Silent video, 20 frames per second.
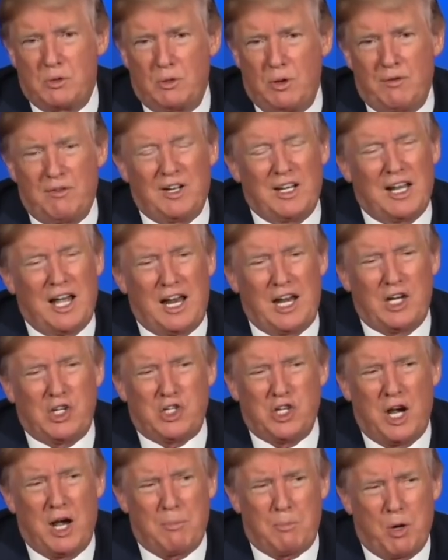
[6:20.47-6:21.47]
We have a lot of
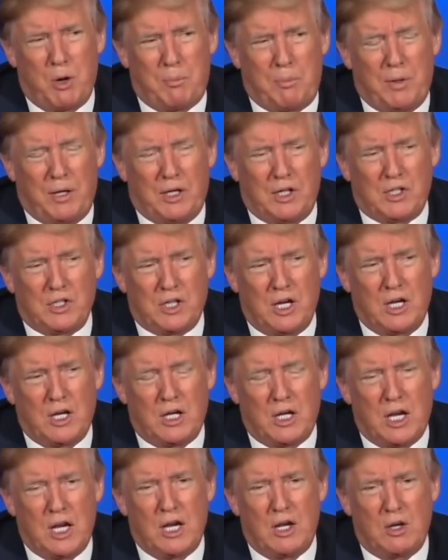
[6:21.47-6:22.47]
job openings,
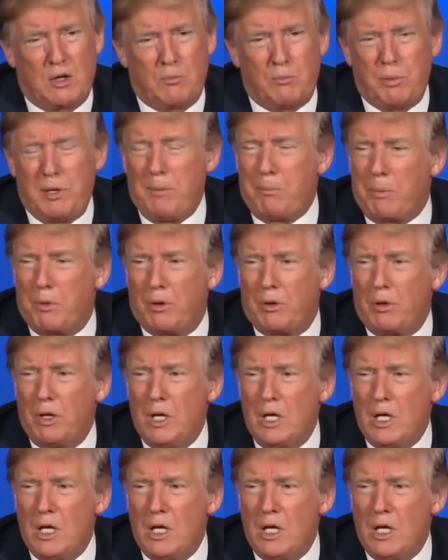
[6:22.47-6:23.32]
and people